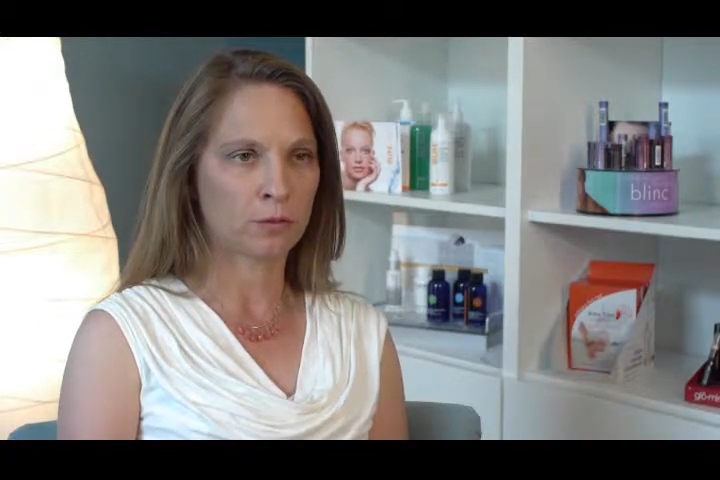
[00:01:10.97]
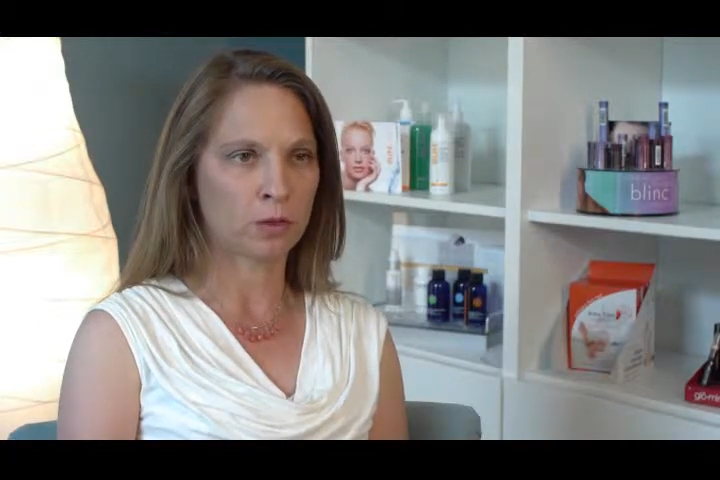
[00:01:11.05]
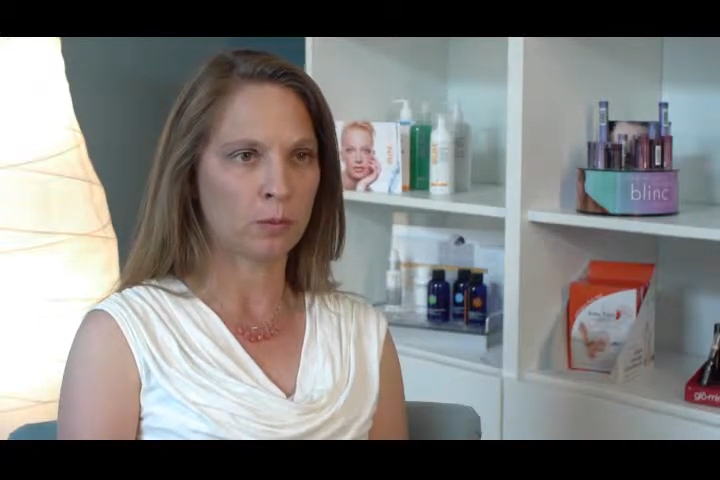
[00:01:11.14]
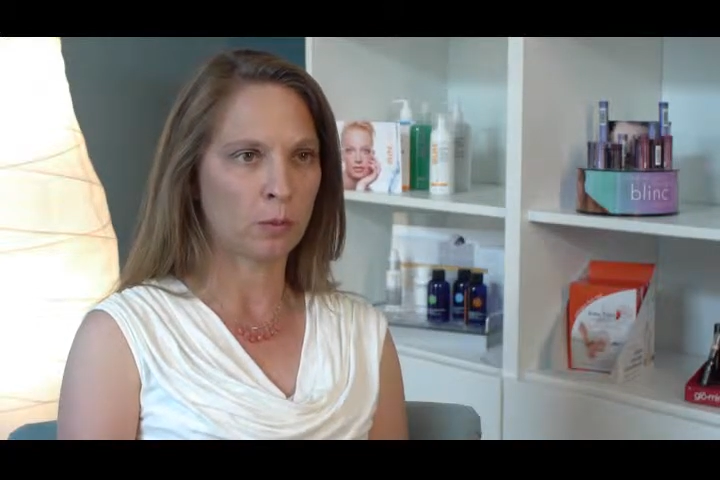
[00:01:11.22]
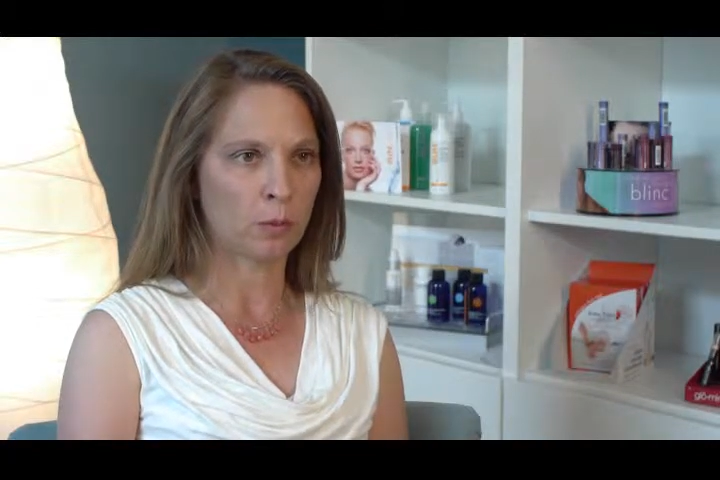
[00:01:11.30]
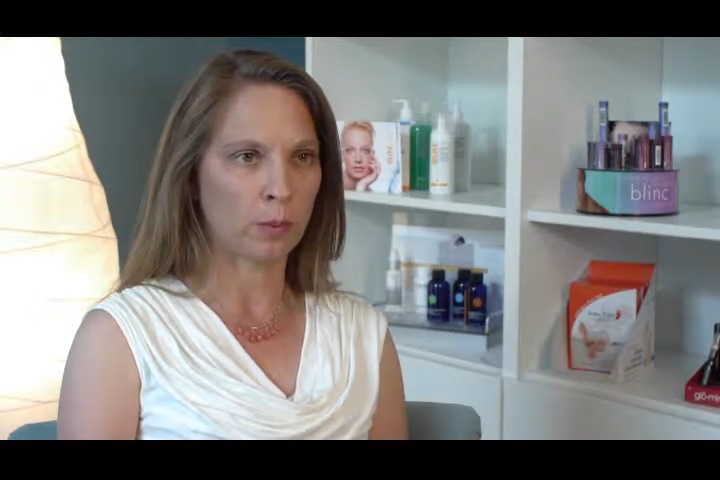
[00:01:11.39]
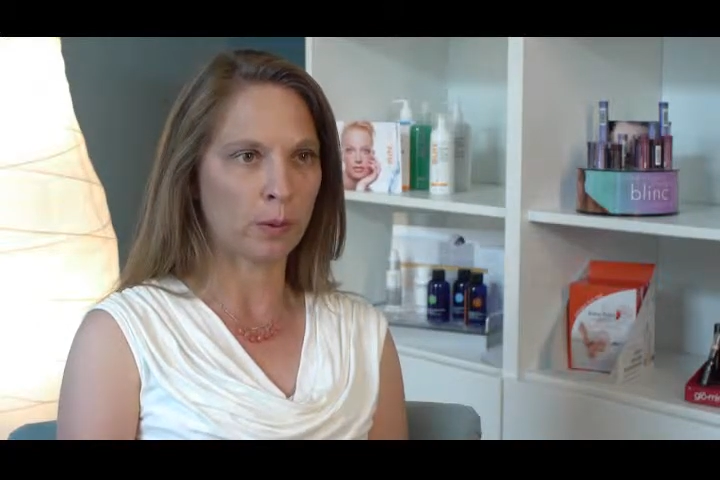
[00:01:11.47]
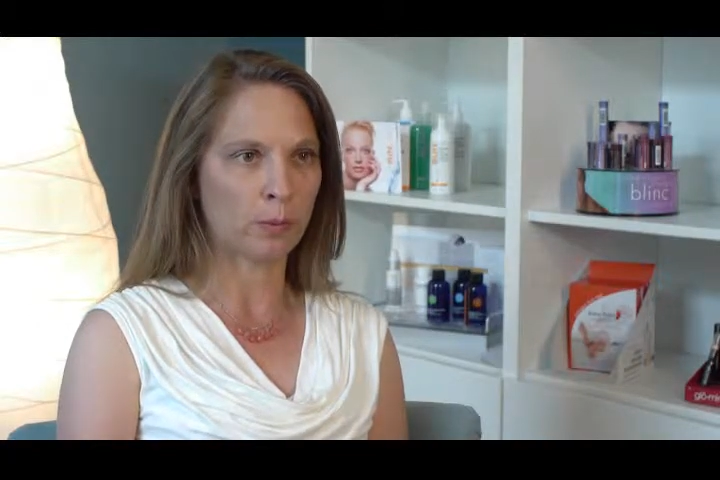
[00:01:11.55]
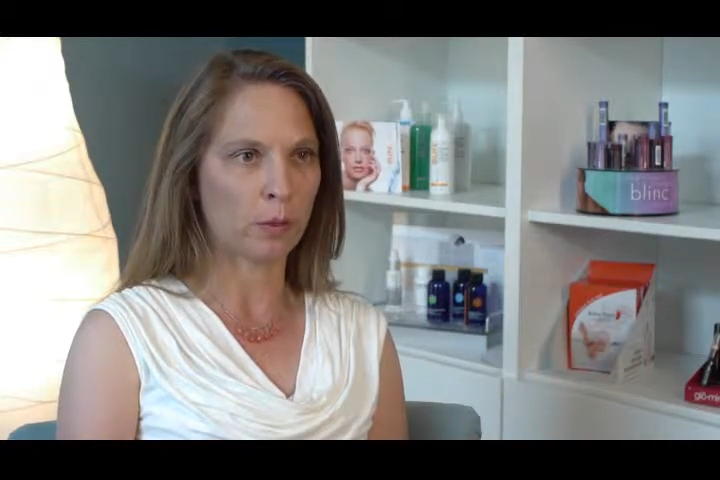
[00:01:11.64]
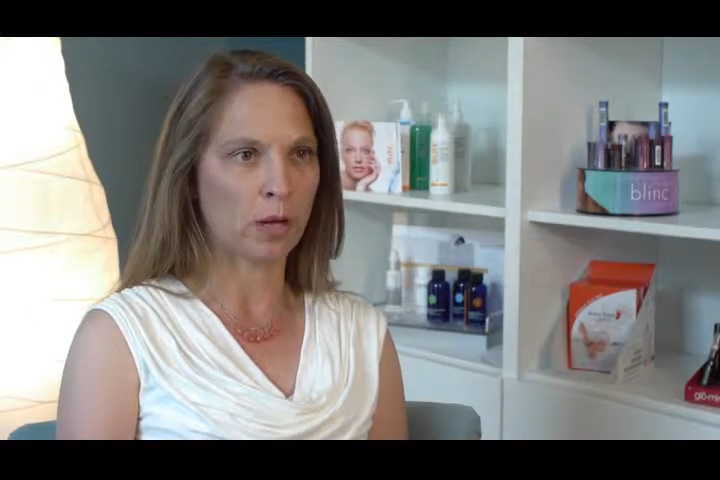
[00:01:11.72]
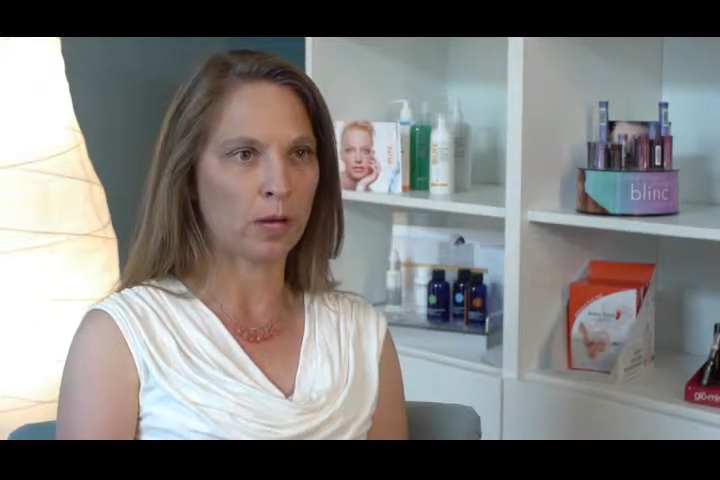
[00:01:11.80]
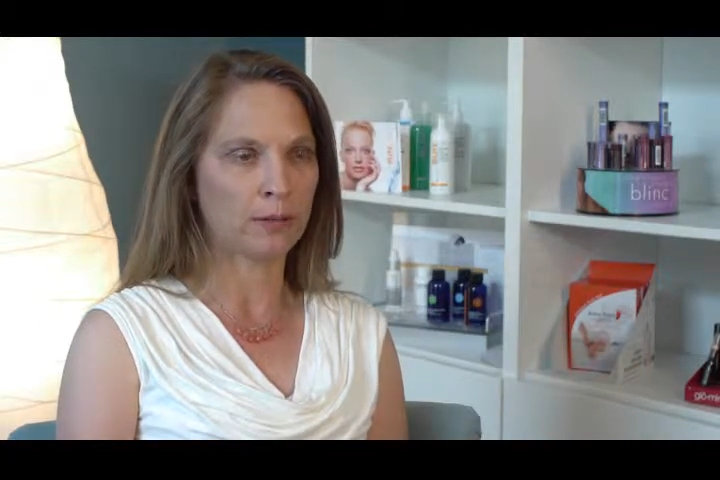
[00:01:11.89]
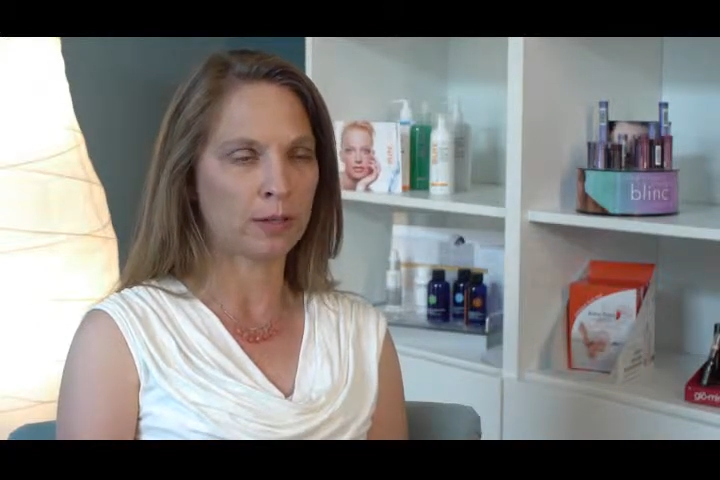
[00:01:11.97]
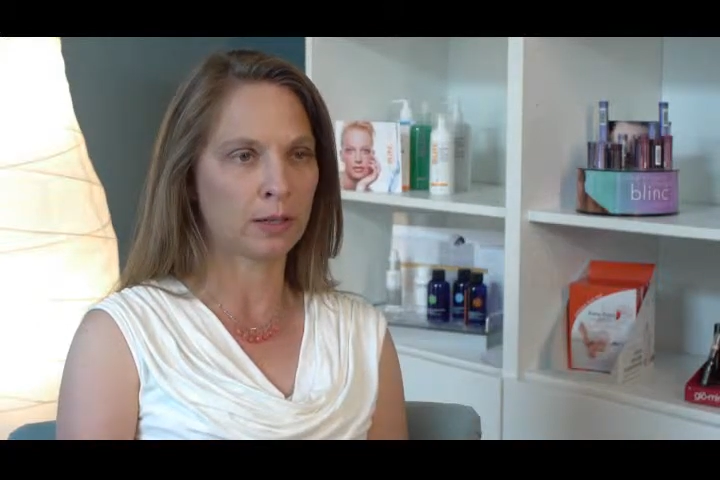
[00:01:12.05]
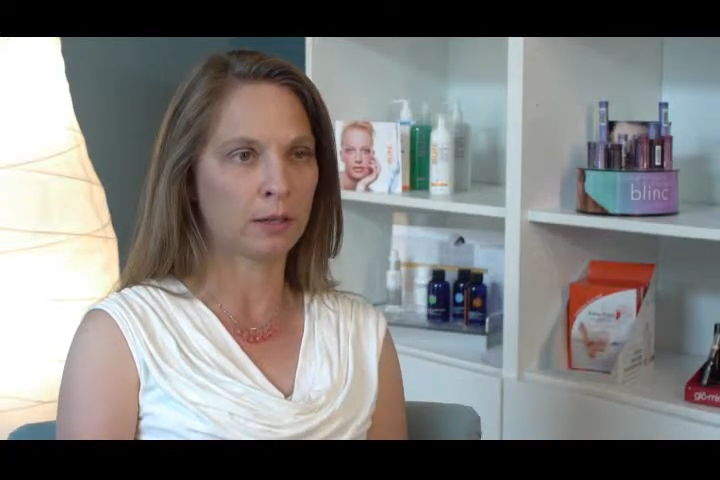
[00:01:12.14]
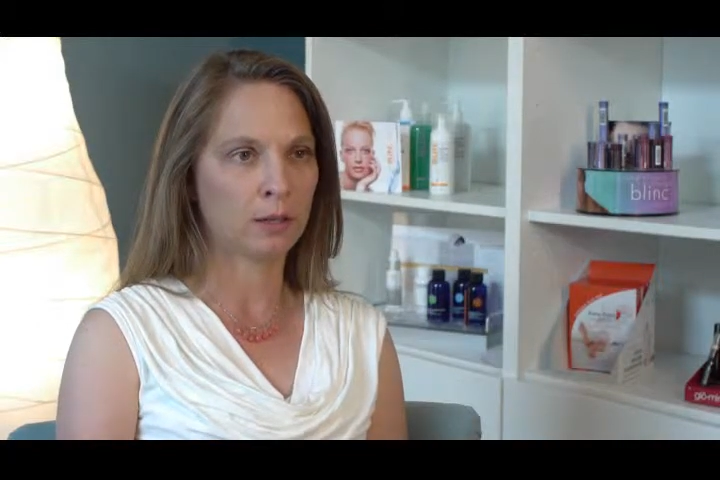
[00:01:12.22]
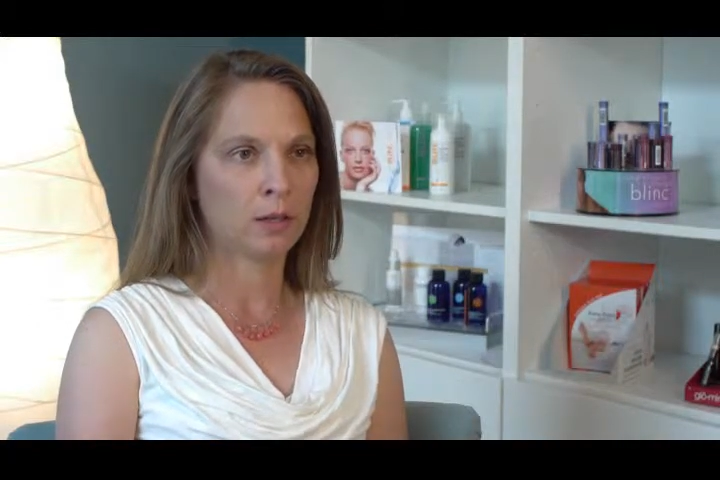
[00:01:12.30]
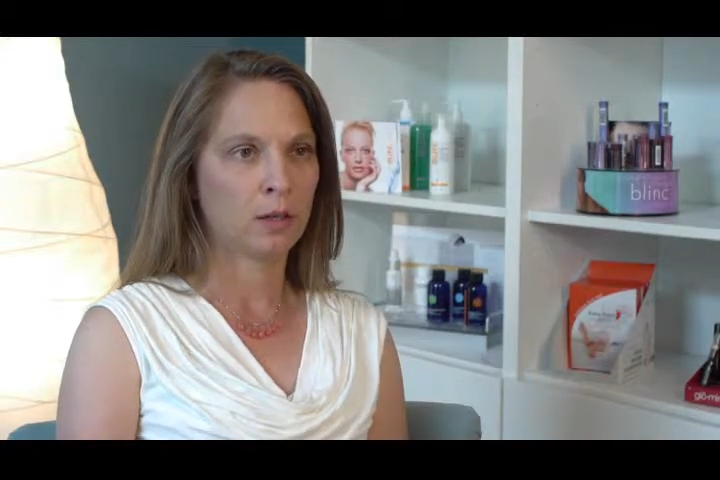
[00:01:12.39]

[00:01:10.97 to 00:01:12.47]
trouble with people having